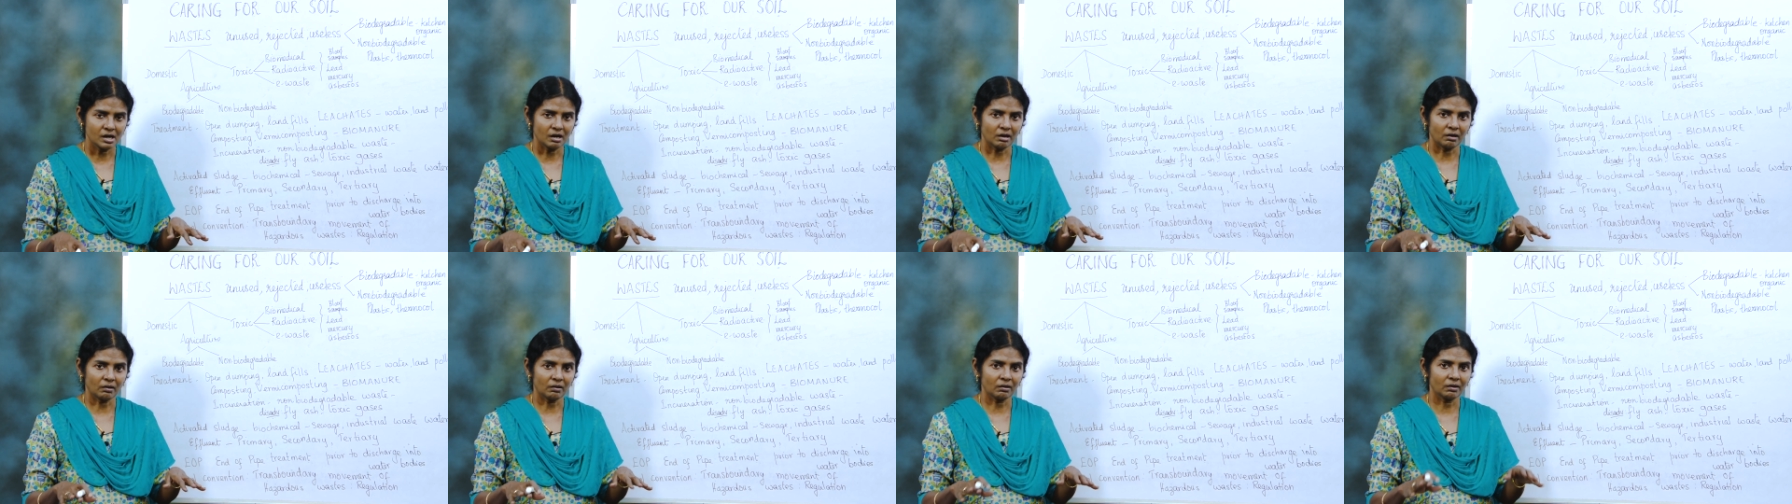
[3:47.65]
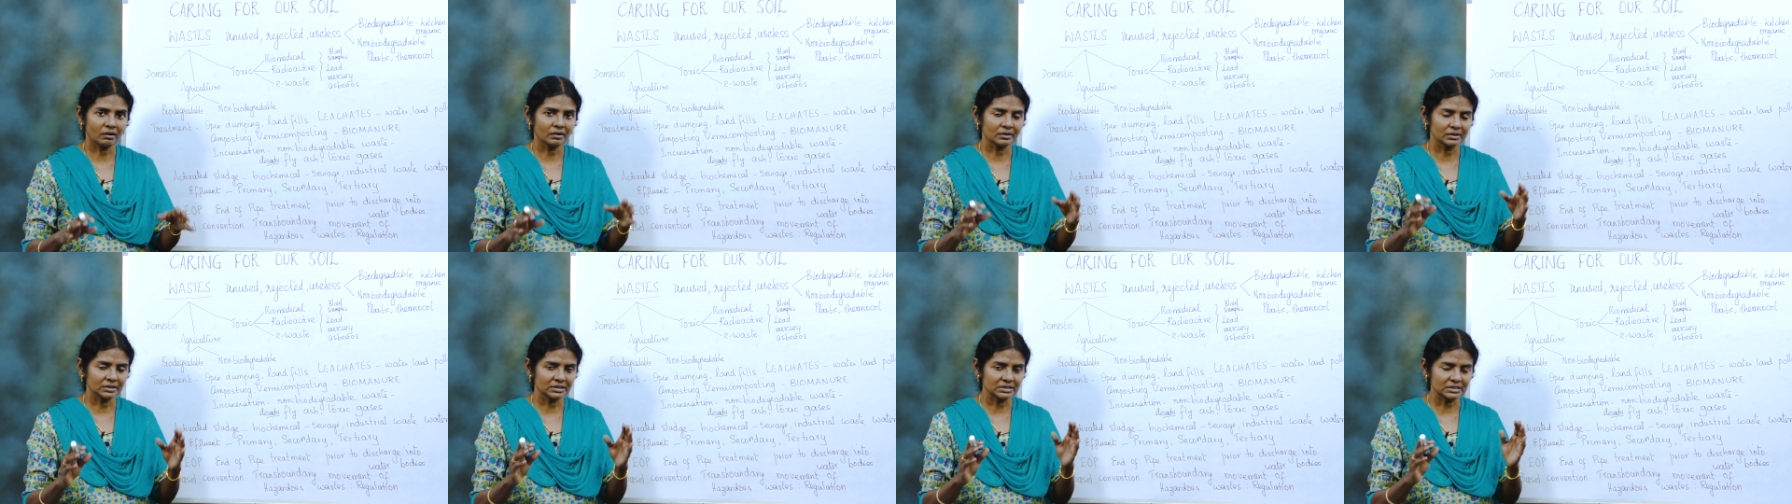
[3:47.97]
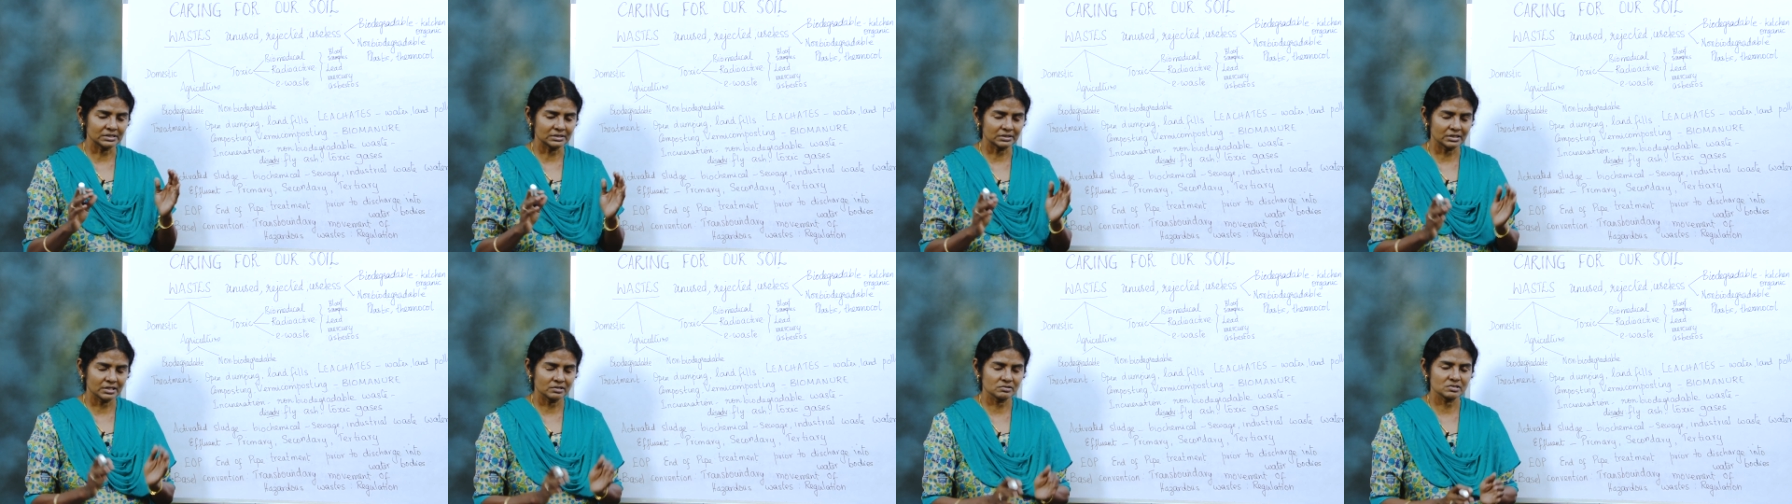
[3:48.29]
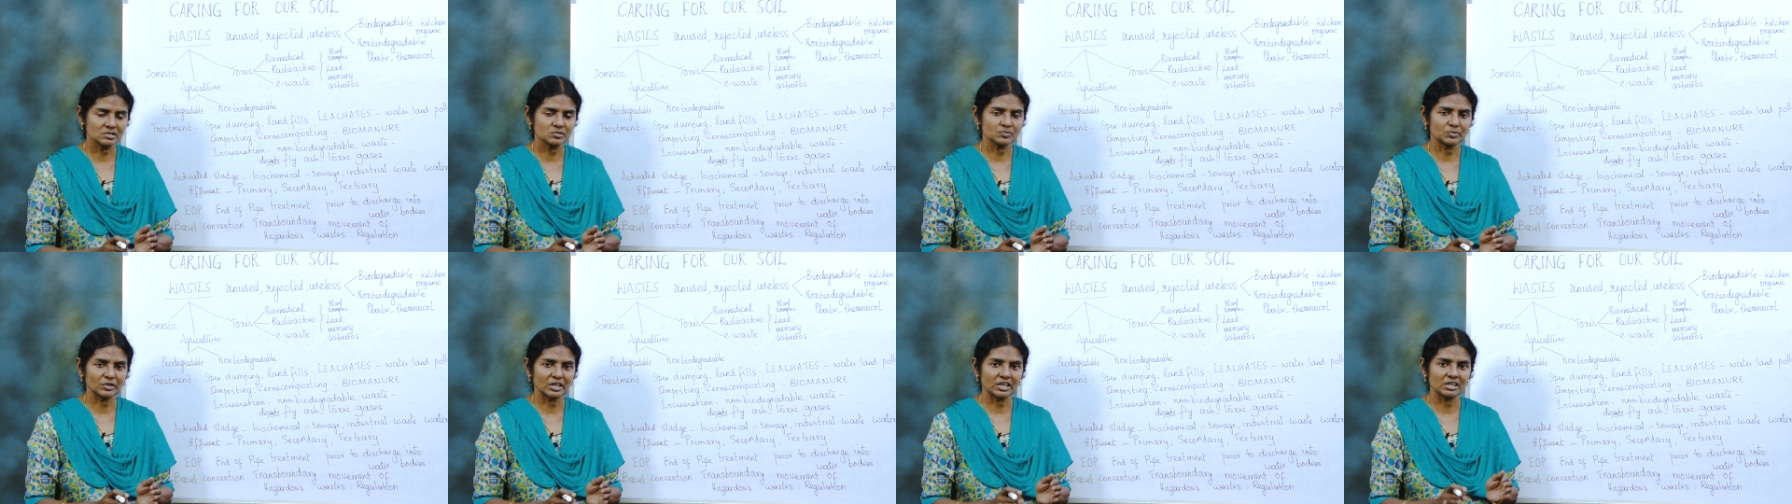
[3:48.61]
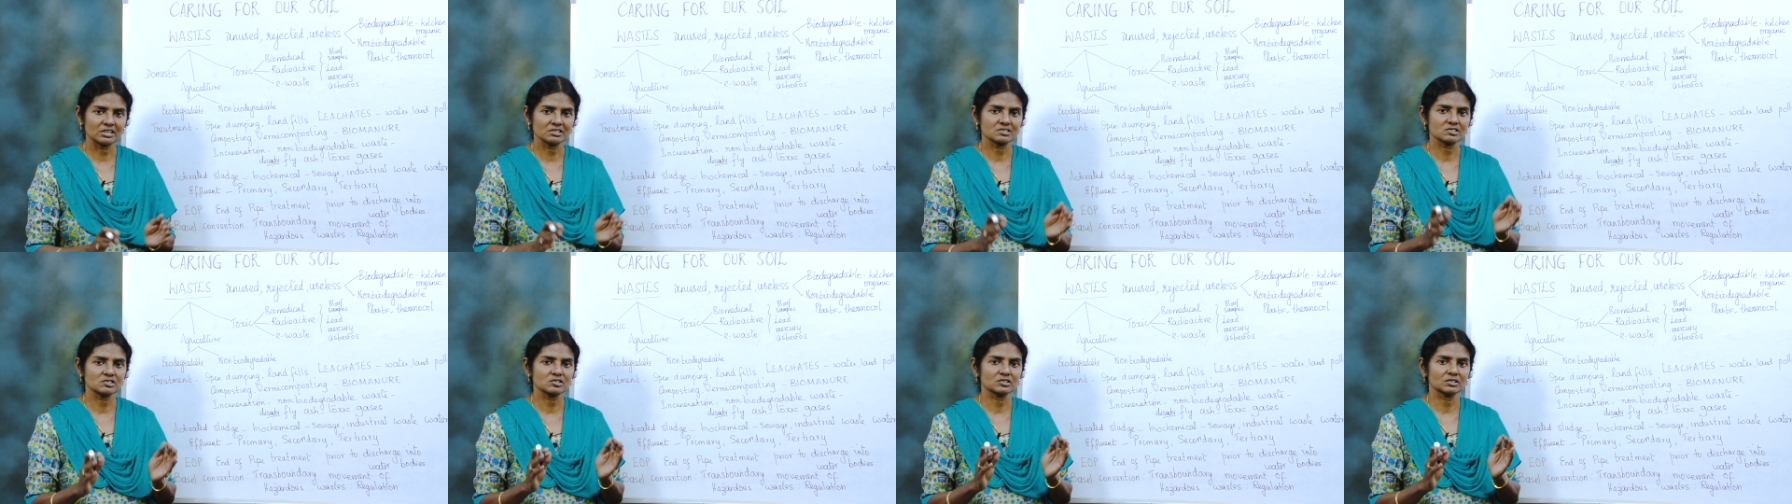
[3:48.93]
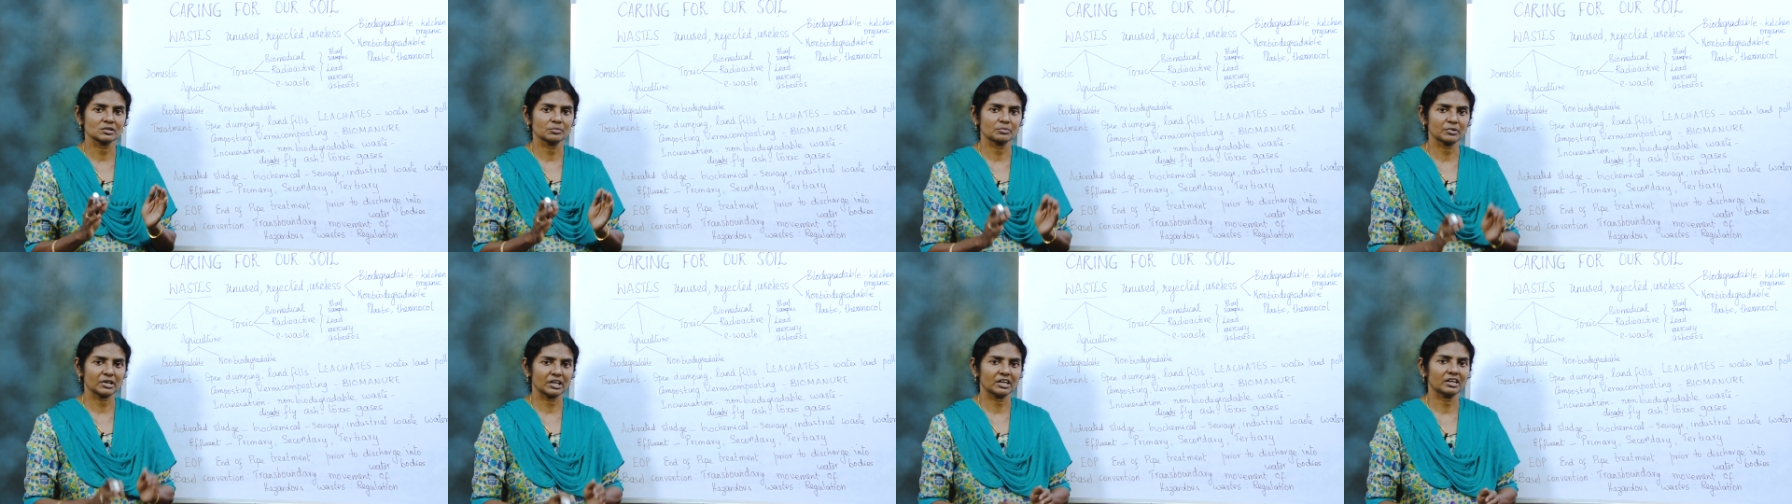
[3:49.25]
all it gives place to
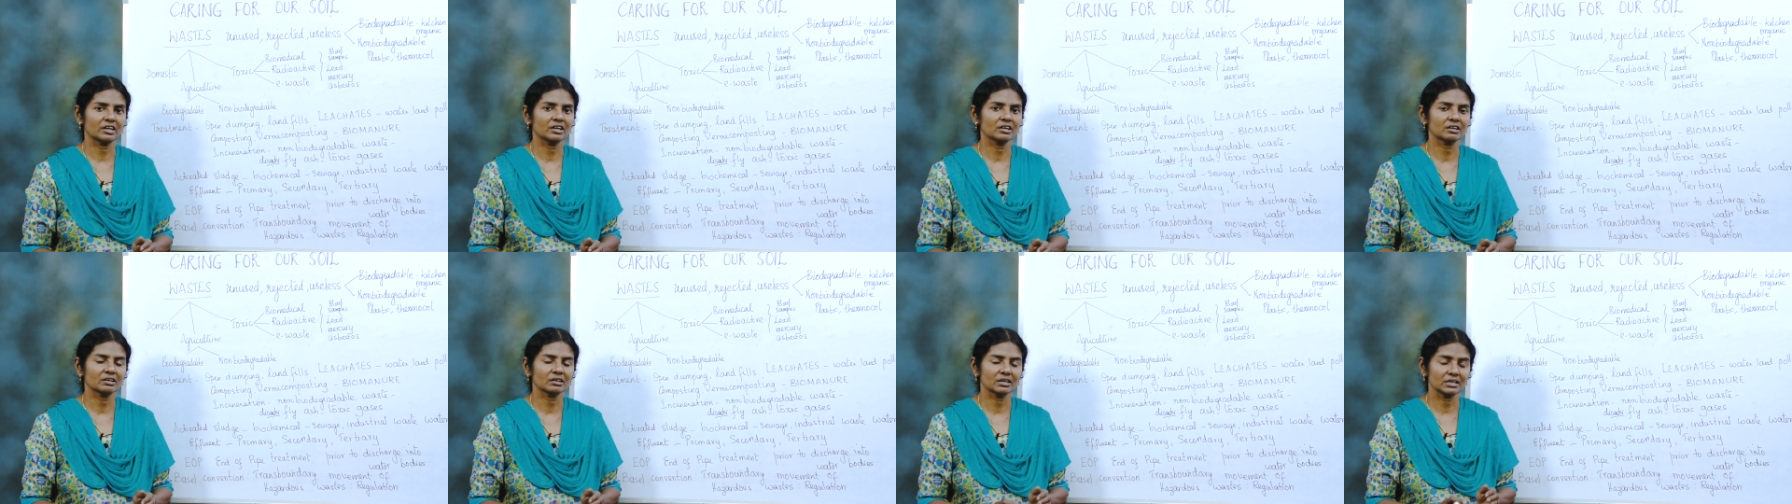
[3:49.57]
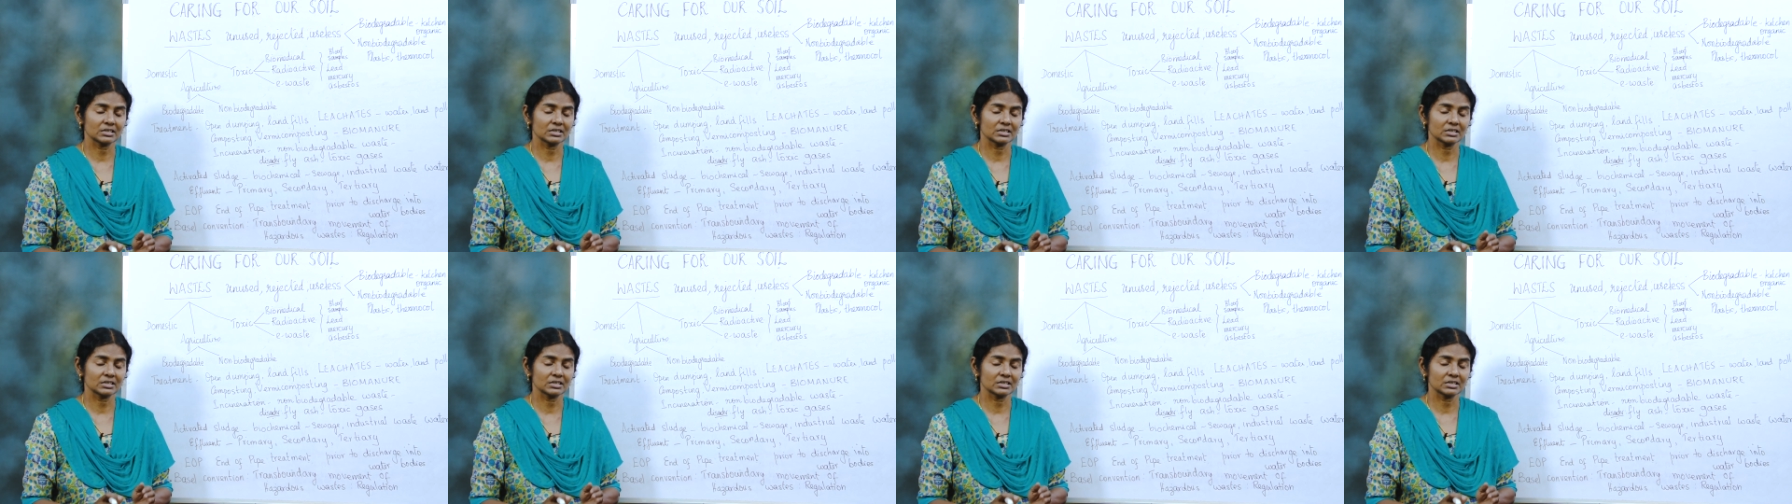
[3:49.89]
the breeding,